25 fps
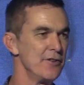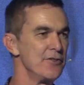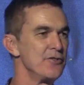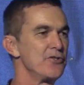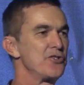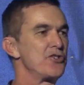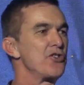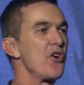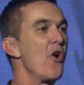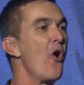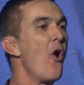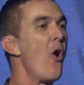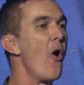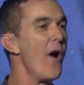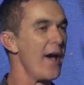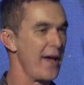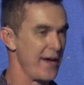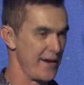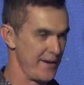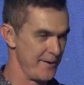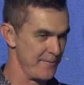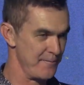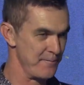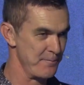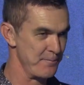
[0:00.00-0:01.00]
Joy
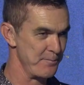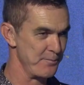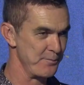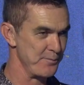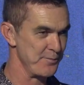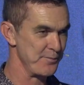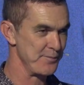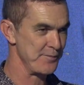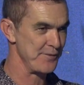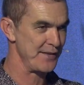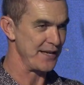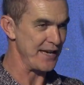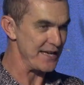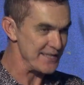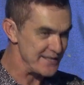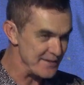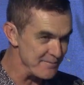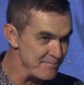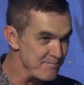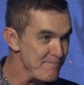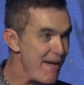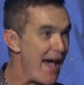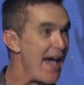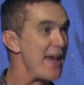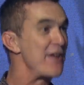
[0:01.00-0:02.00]
is a
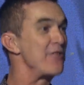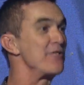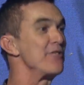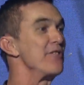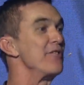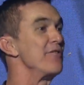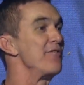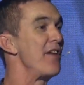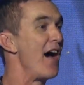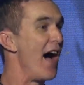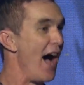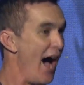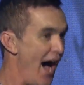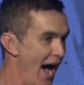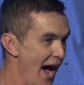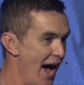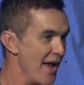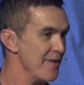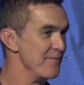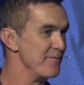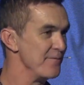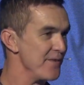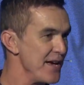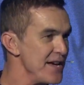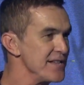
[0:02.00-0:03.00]
matter of the heart.
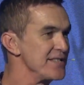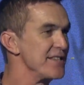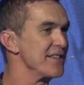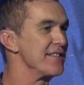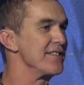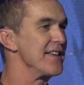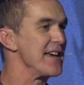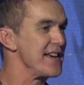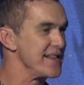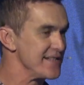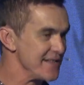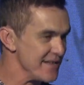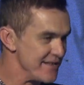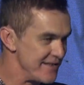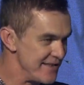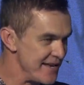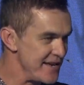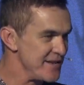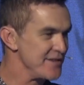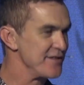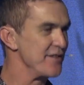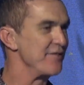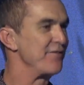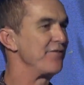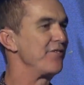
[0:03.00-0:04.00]
These are, these are
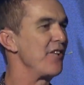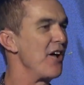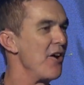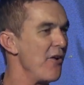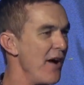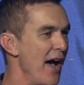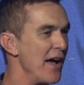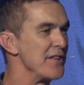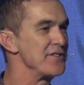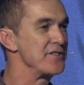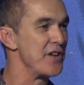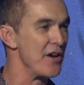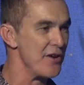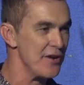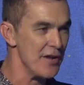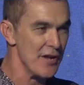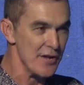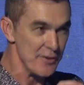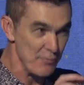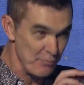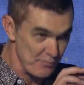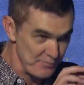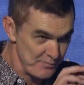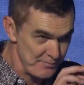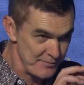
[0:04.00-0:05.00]
things that flow out. So
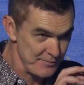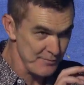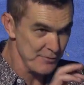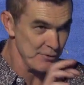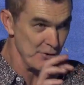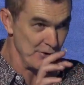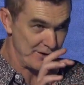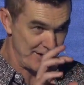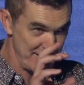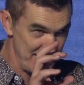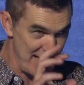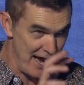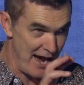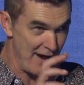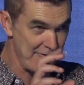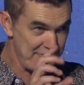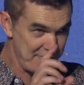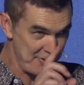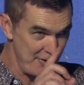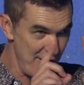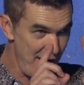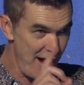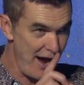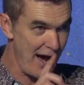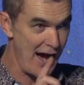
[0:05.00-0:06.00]
looking
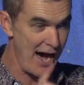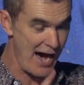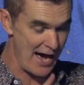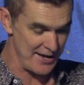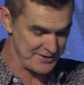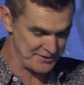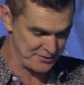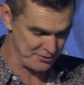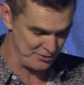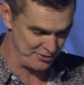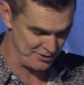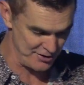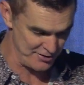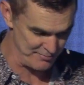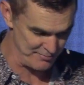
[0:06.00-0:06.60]
after our heart's really